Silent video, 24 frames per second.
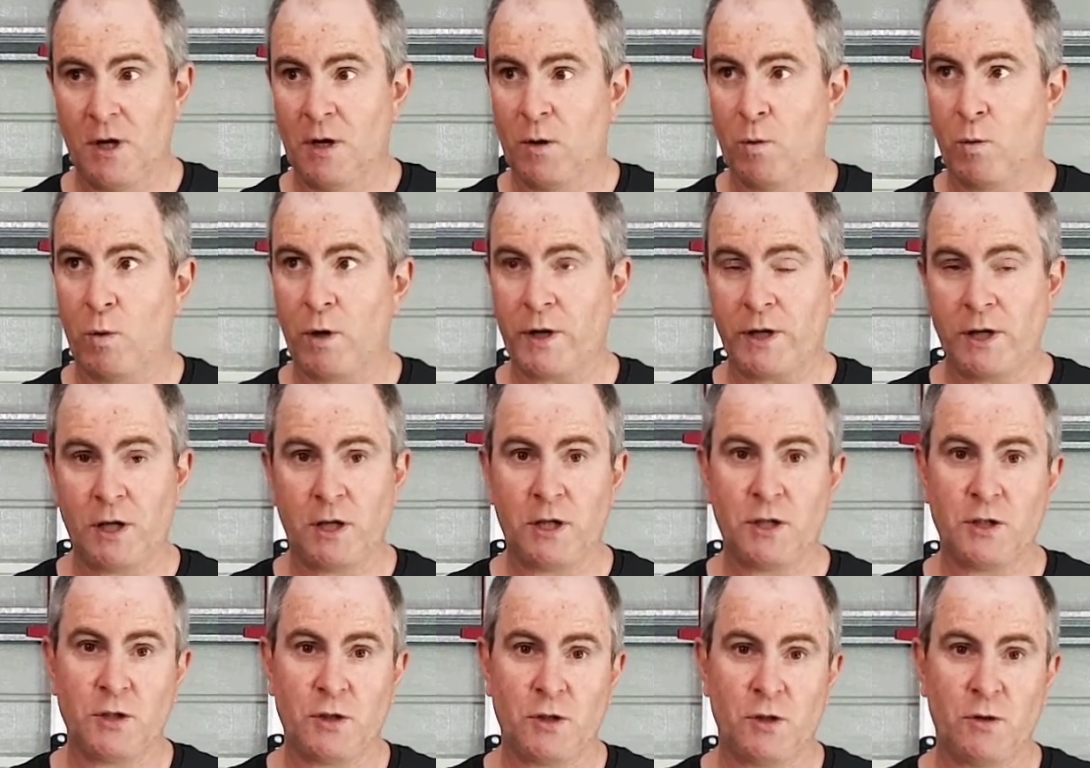what you
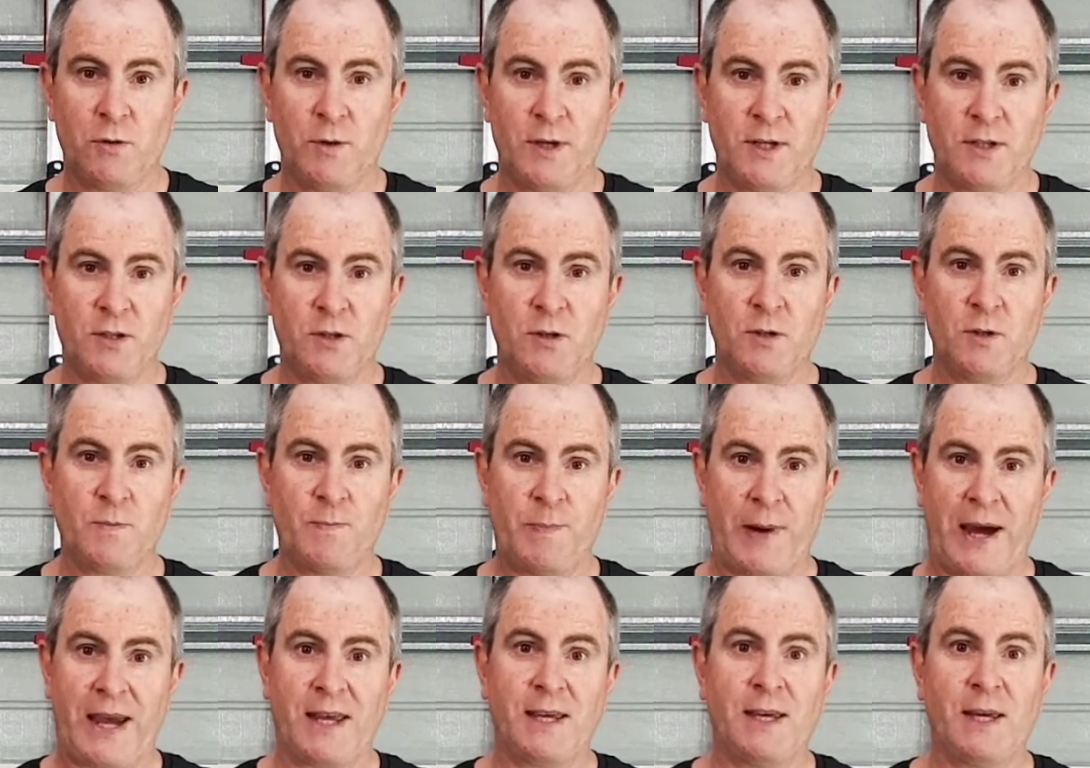can do is use
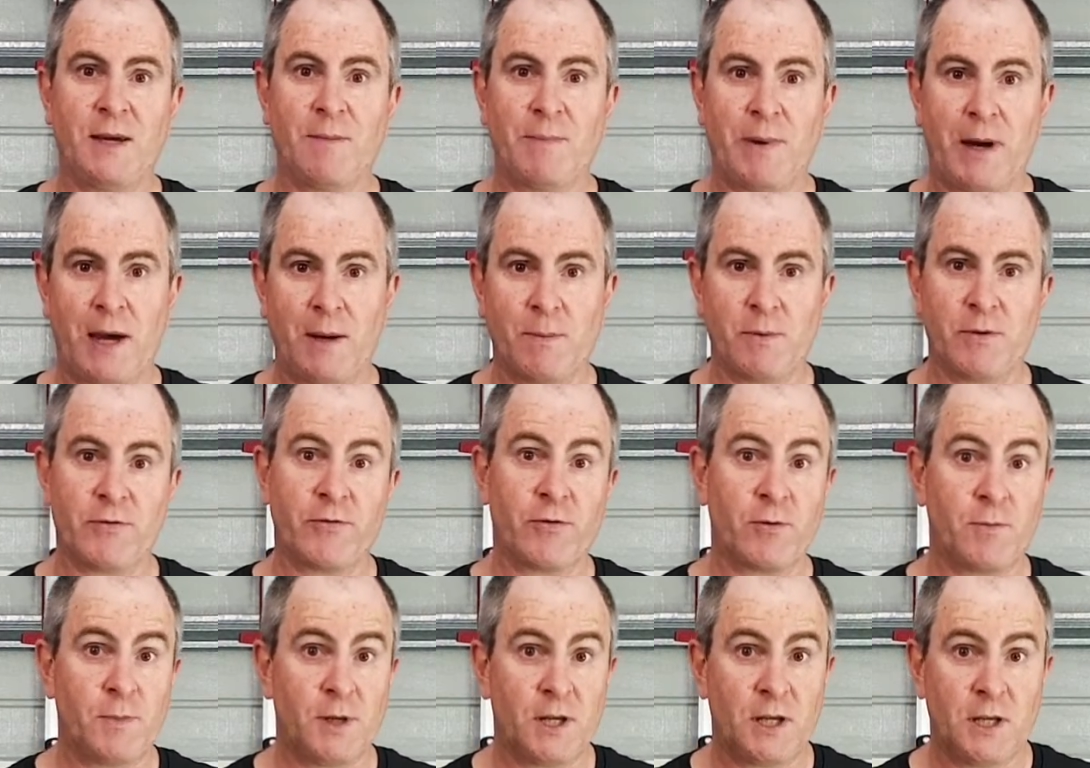baking paper
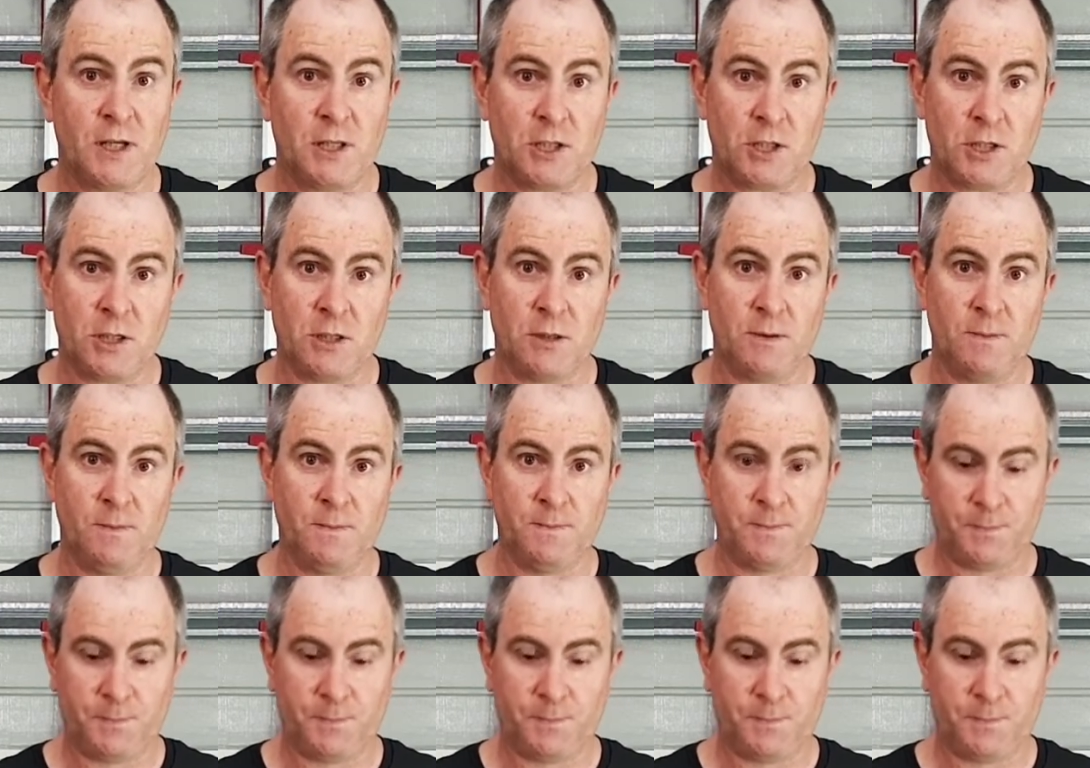from your kitchen.